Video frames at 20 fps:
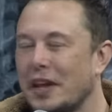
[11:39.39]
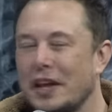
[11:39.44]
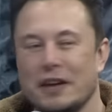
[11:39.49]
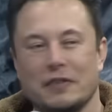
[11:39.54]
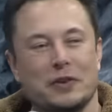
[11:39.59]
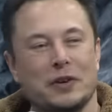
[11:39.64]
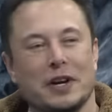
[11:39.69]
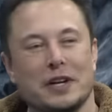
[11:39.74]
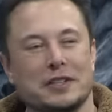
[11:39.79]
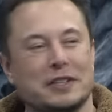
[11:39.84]

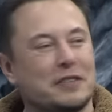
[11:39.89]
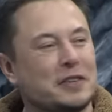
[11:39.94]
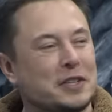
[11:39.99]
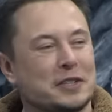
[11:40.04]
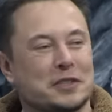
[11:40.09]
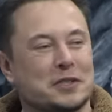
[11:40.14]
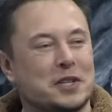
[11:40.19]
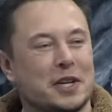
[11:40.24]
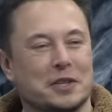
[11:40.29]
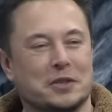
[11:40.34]
if you guys have any
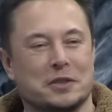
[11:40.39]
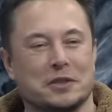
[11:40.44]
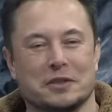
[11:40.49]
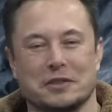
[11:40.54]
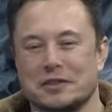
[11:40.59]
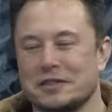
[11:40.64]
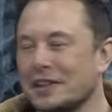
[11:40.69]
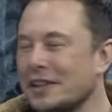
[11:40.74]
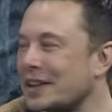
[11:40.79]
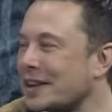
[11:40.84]

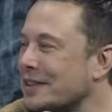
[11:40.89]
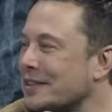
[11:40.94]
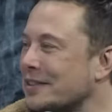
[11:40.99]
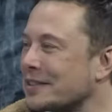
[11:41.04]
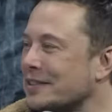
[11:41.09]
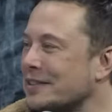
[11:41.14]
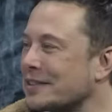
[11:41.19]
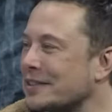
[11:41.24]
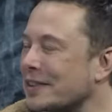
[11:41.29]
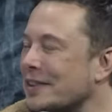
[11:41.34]
suggestions, let
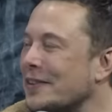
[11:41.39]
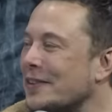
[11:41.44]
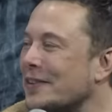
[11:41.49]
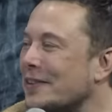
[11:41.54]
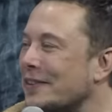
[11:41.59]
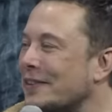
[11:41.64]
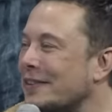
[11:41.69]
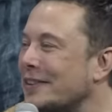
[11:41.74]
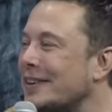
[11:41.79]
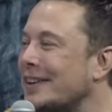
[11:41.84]
us know.
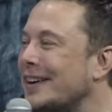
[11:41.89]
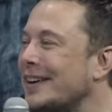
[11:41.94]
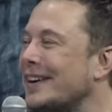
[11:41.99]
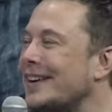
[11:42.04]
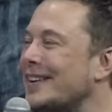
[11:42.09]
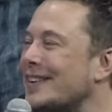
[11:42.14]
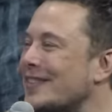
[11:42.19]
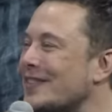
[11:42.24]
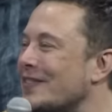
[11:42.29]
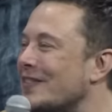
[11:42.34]

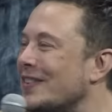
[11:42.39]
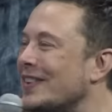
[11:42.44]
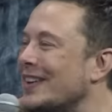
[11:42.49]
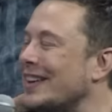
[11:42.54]
Um.